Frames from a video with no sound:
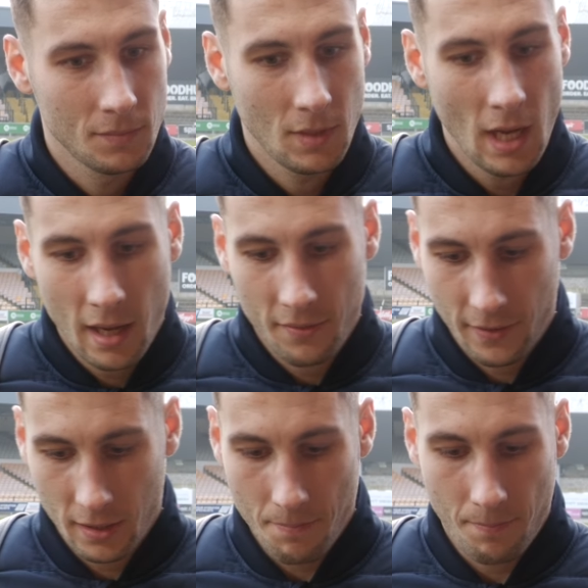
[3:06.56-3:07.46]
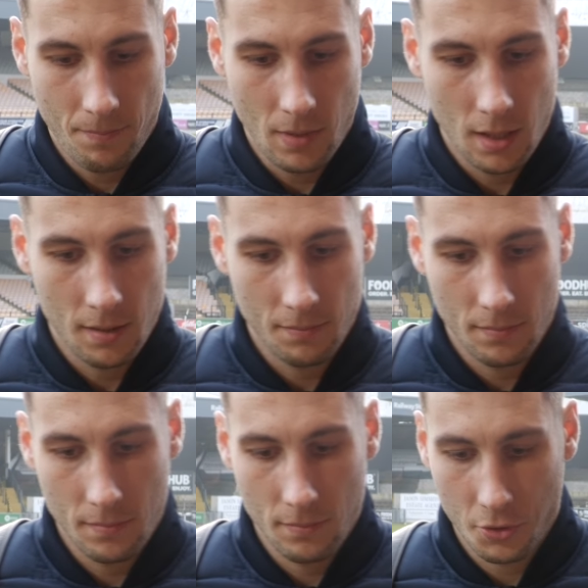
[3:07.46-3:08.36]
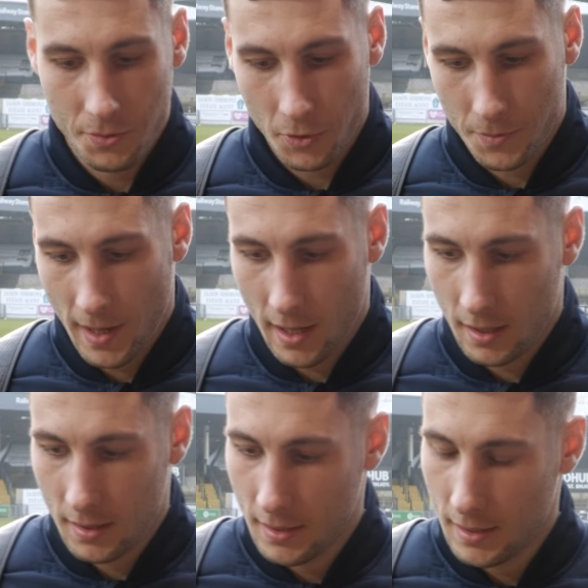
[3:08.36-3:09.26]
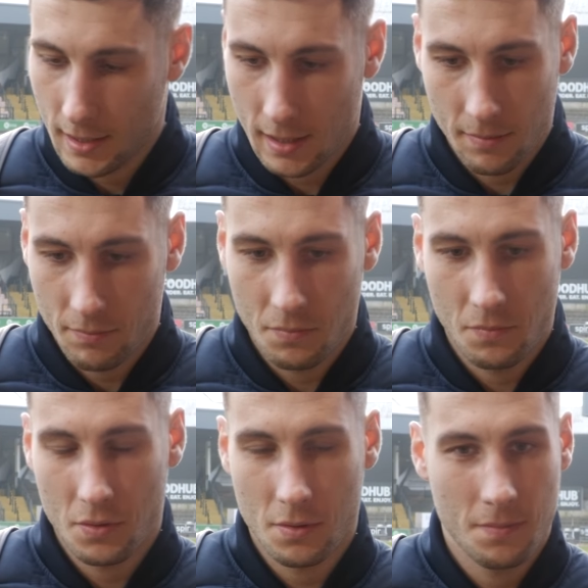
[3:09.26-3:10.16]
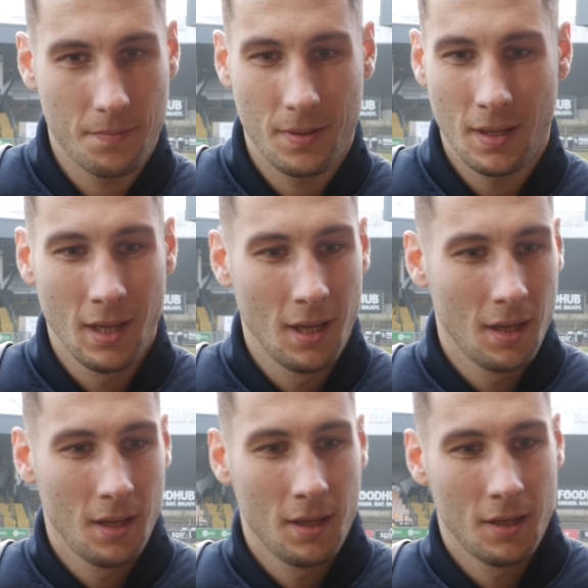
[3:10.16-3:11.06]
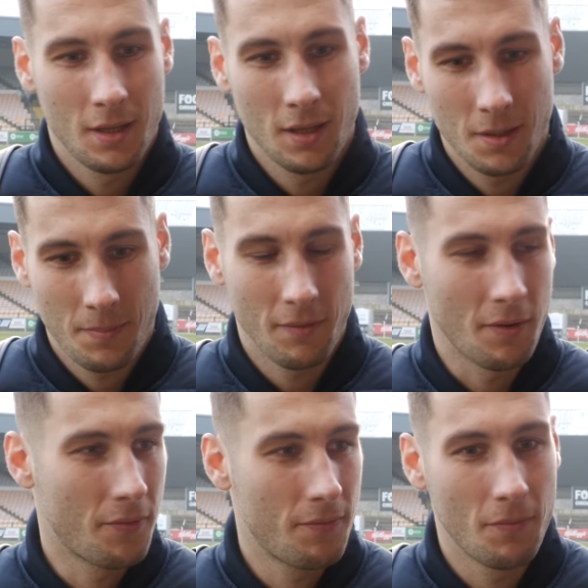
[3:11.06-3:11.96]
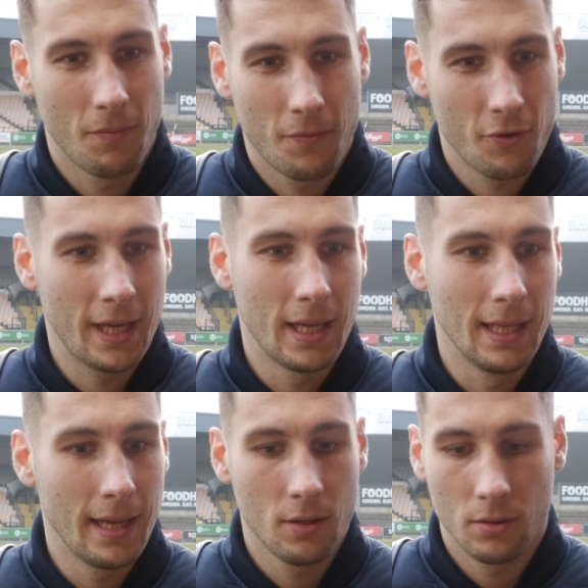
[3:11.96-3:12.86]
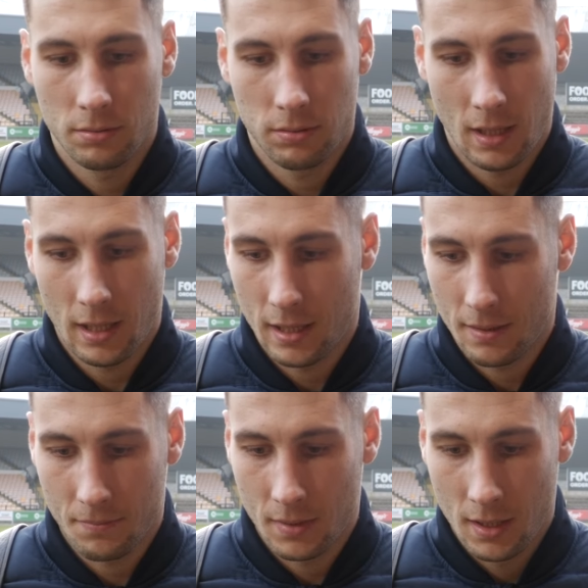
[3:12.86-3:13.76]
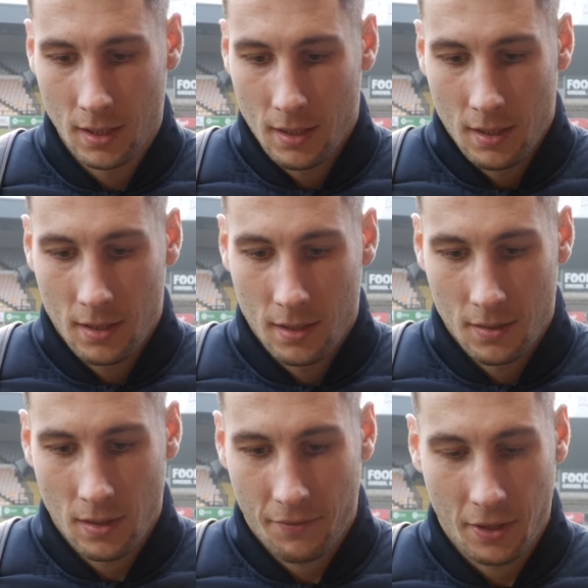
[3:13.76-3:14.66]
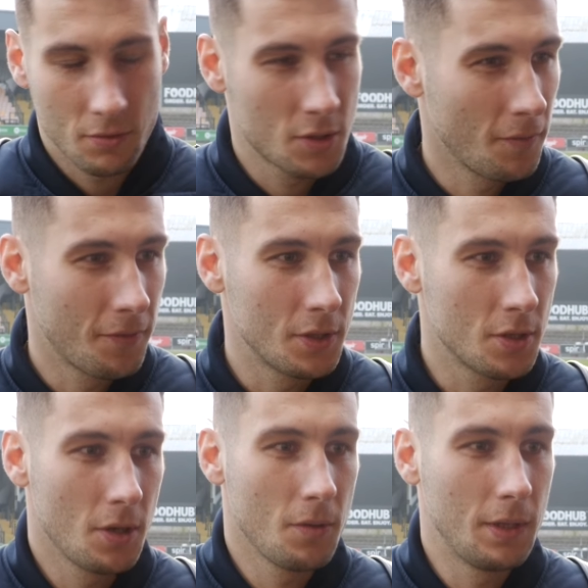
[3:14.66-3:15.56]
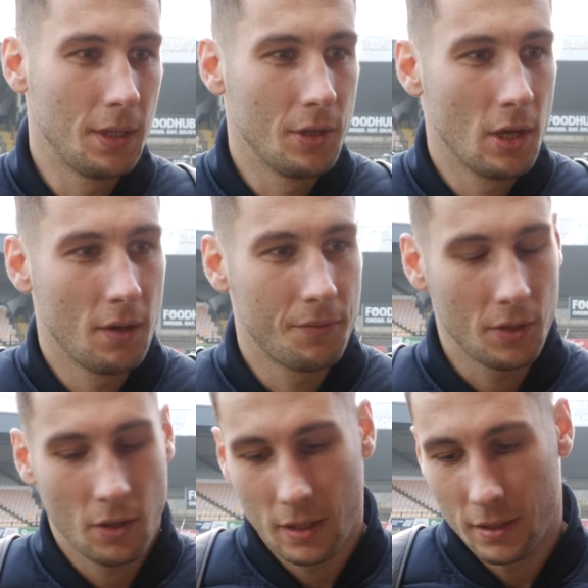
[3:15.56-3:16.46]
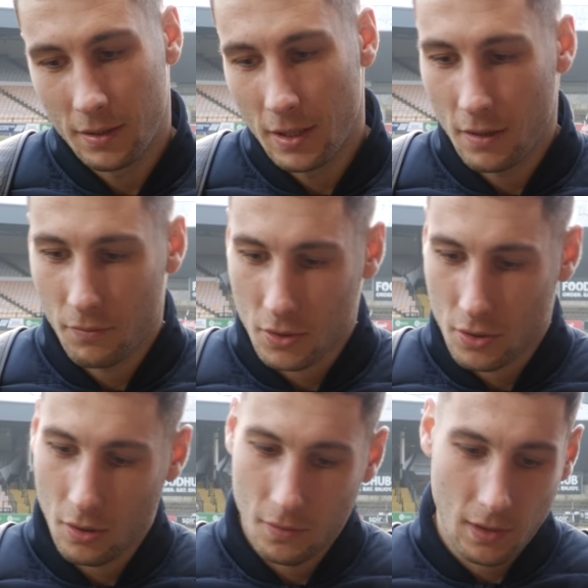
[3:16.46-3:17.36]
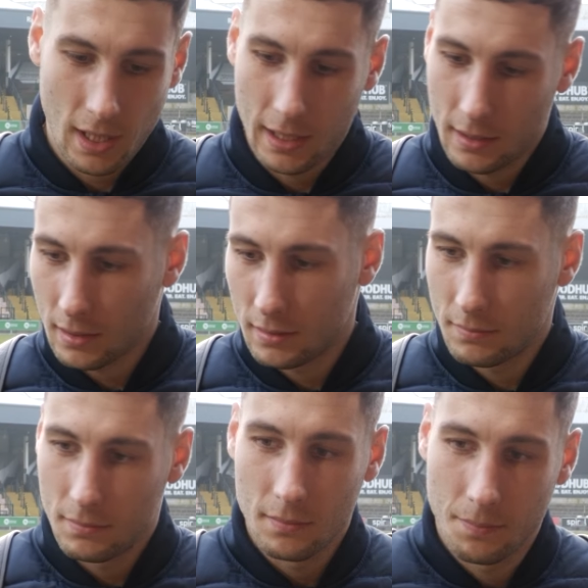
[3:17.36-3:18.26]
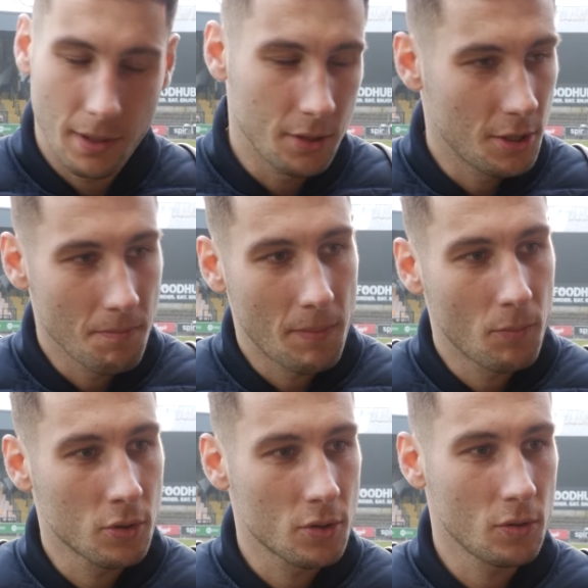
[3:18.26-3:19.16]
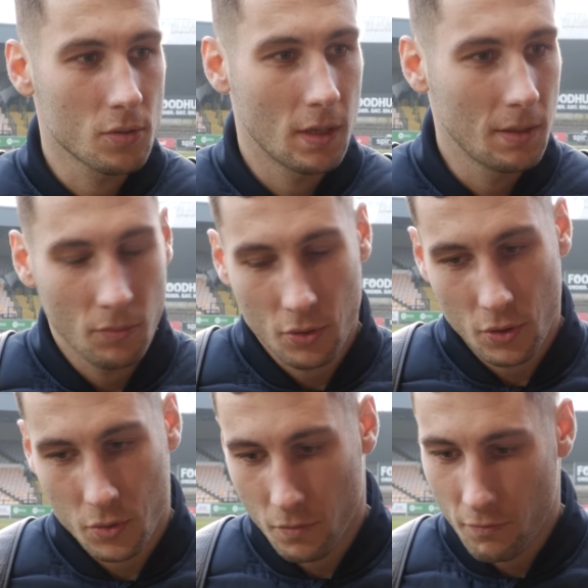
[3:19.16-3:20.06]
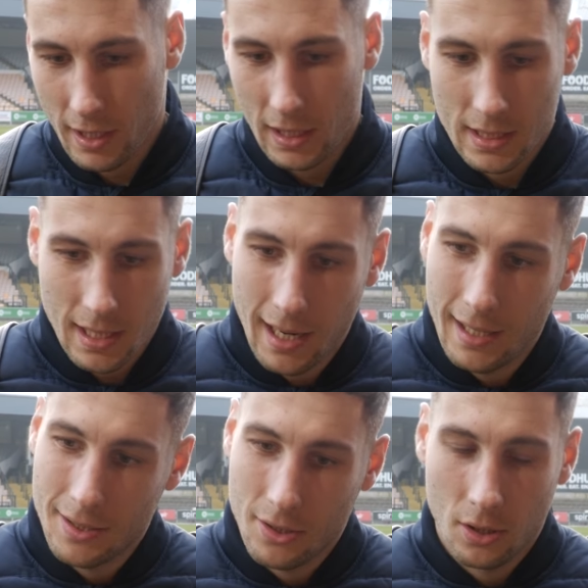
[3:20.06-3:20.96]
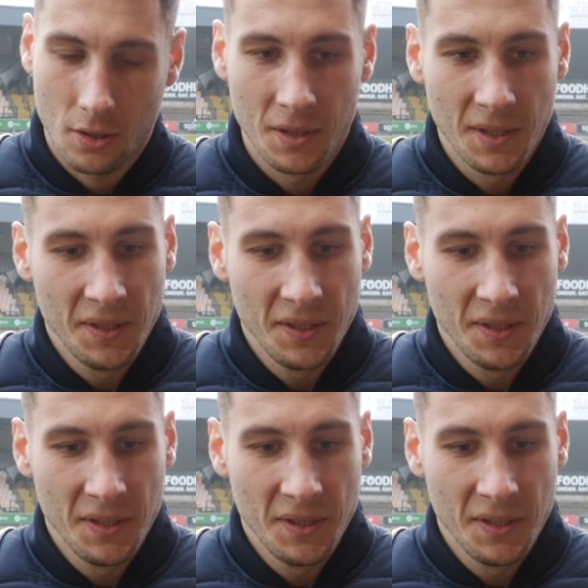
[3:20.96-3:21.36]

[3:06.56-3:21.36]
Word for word: Yeah, feeling um, much, much better. Um, a bit of a freaking niggle. Um, I think something to do with the nerve, you know, and the nerve was sort of like pinching my muscles where the muscles were really tight. So,